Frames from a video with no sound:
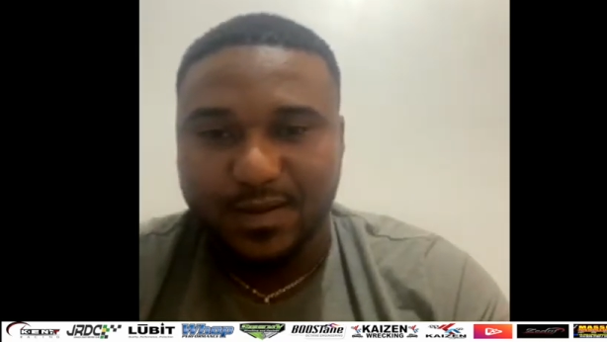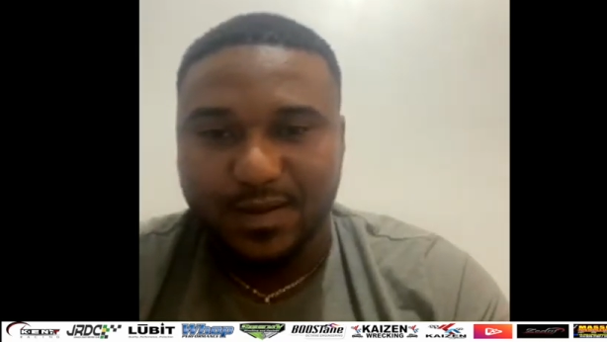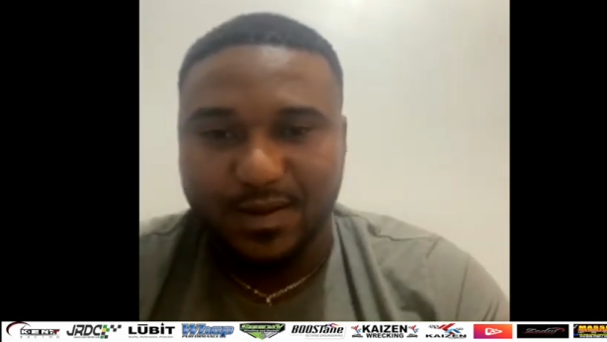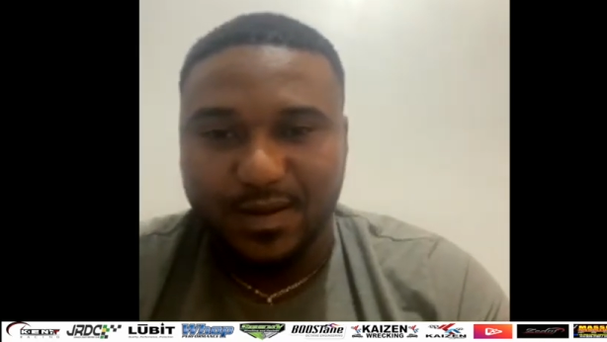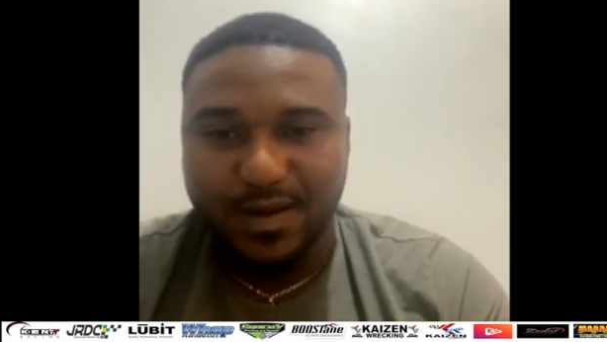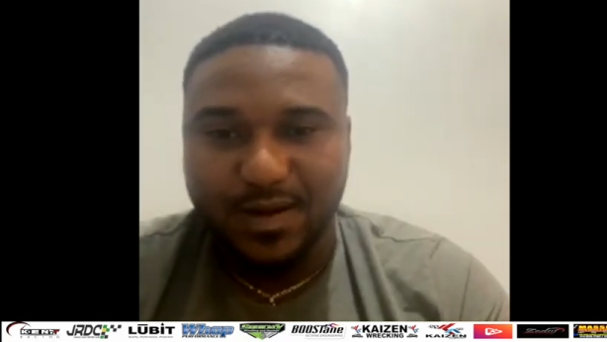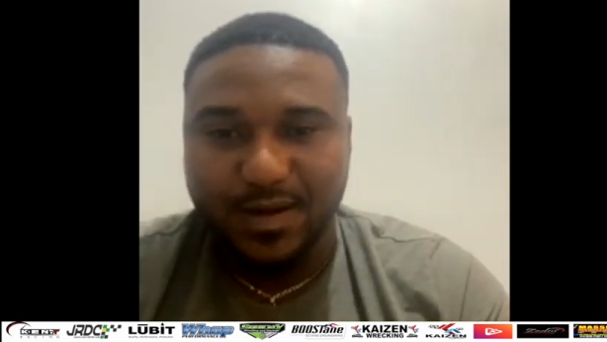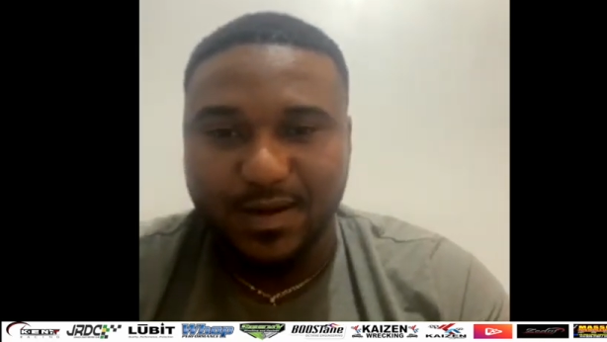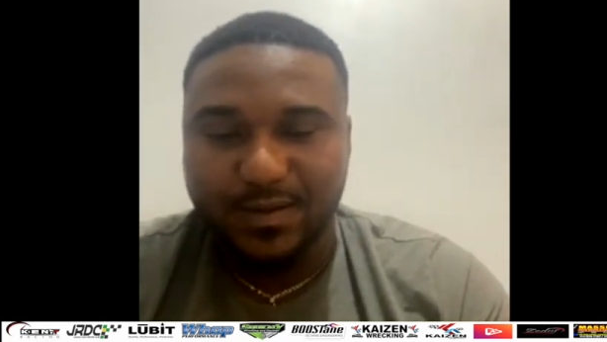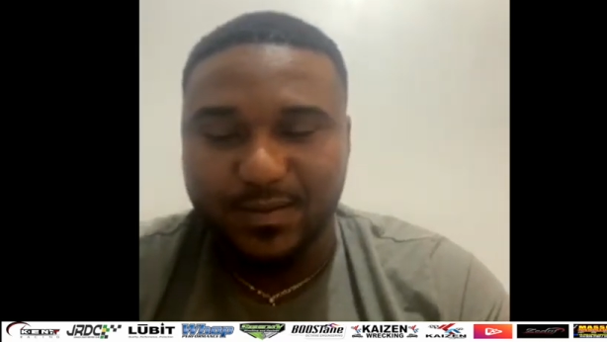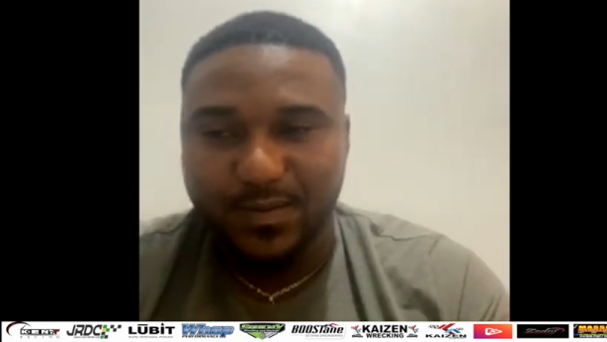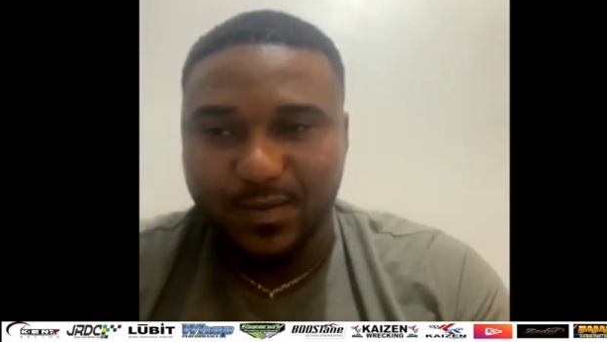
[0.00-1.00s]
right.
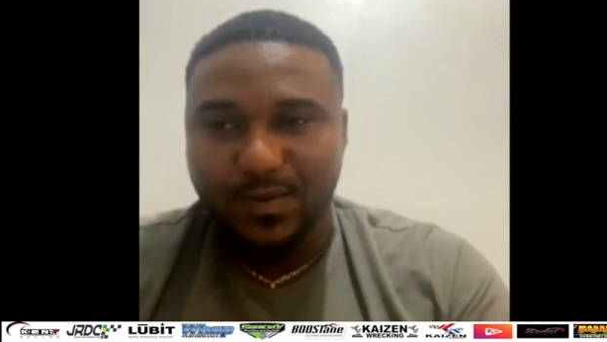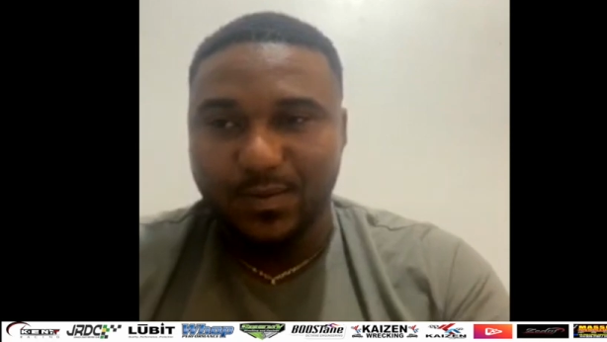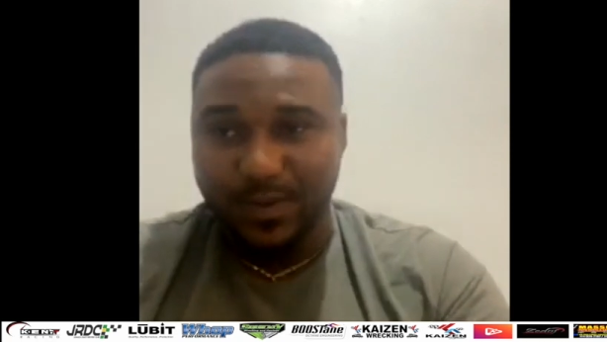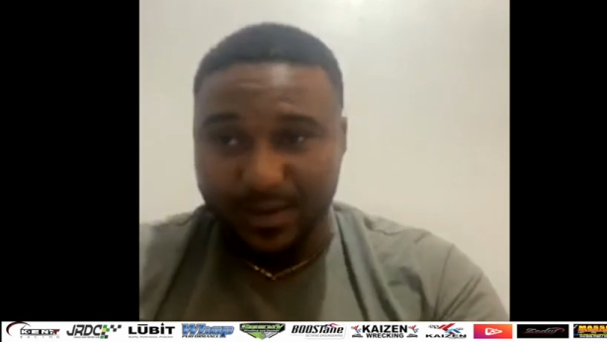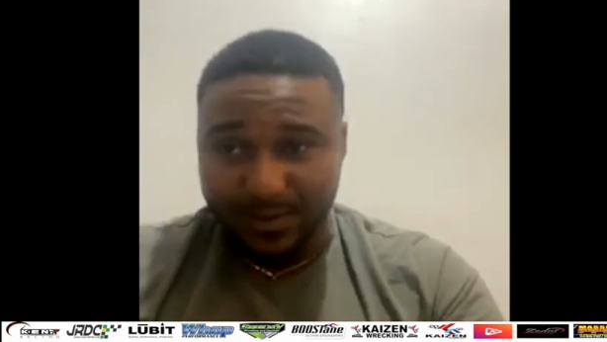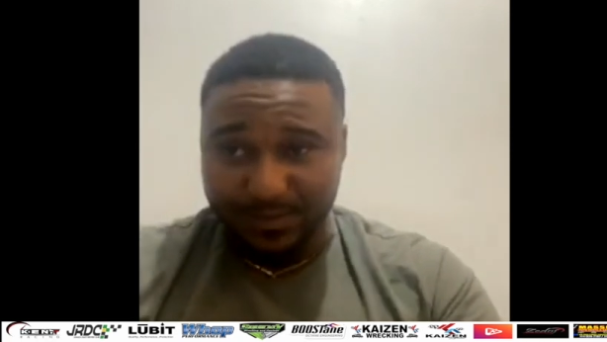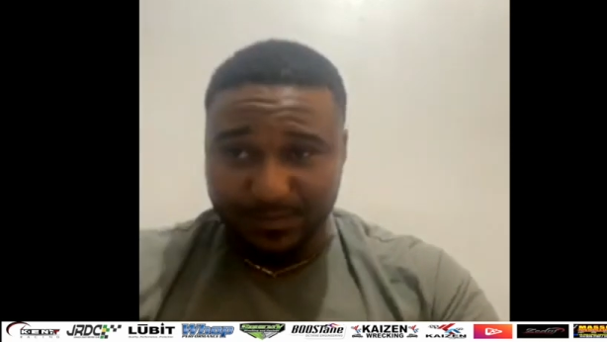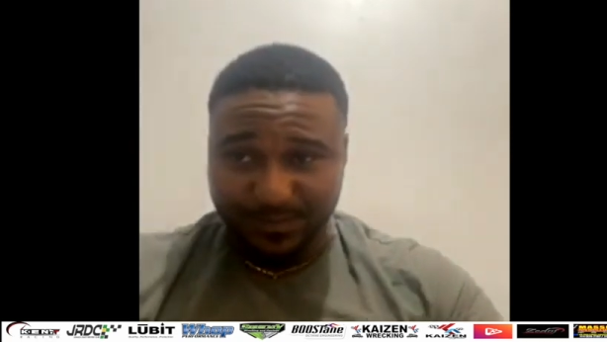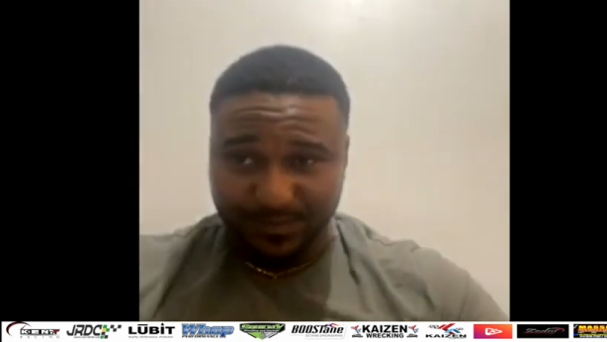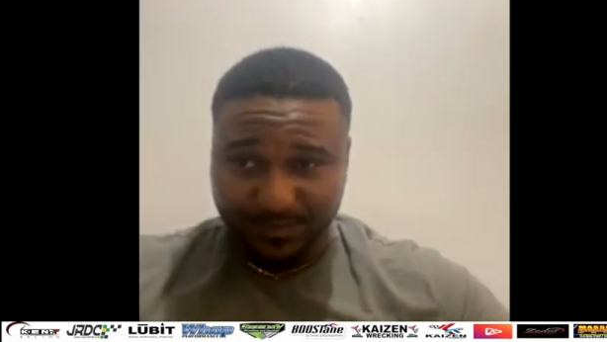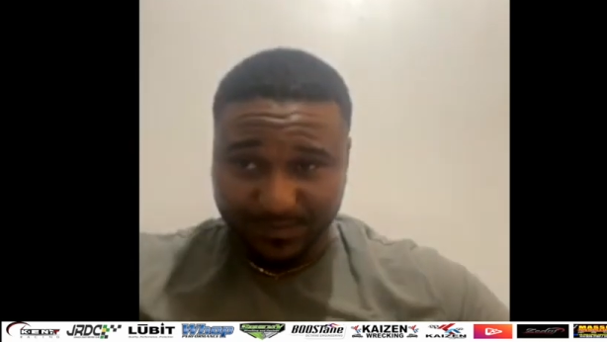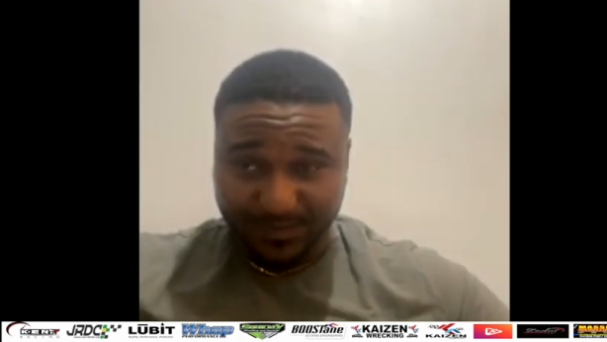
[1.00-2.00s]
Well,
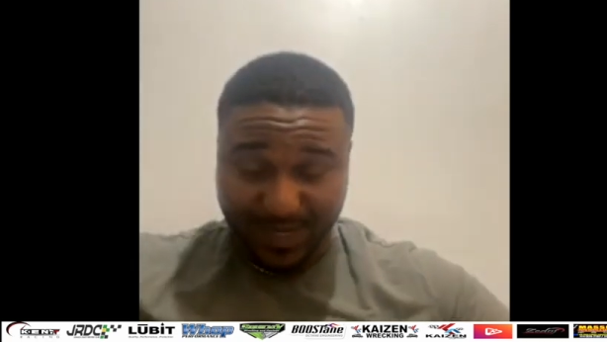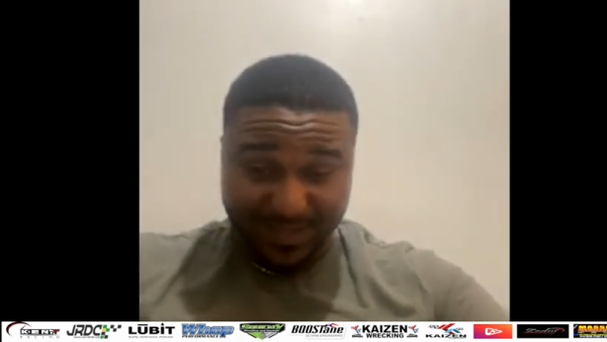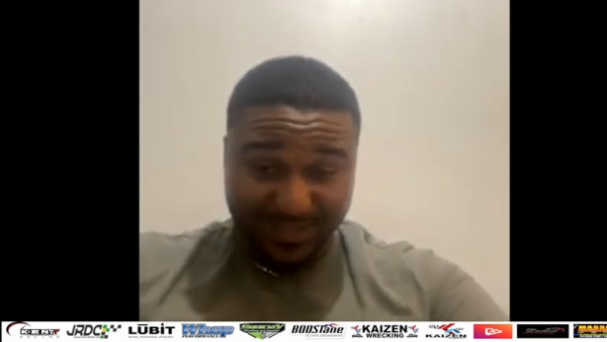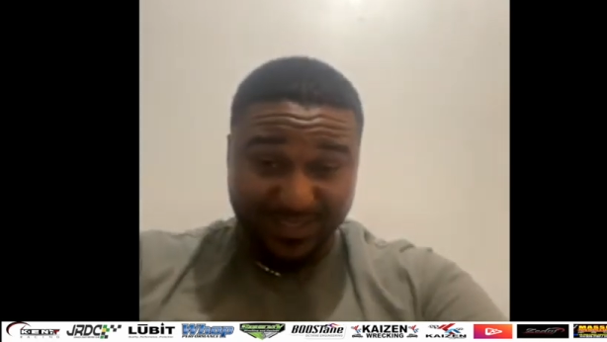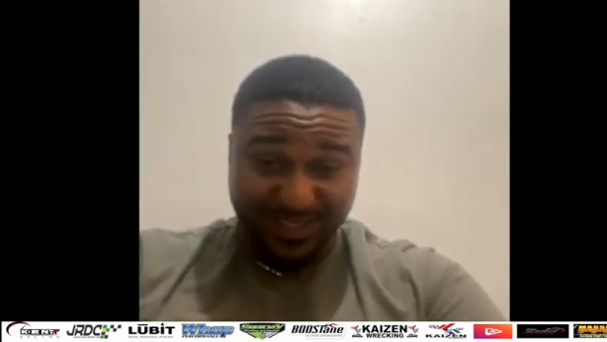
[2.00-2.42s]
I can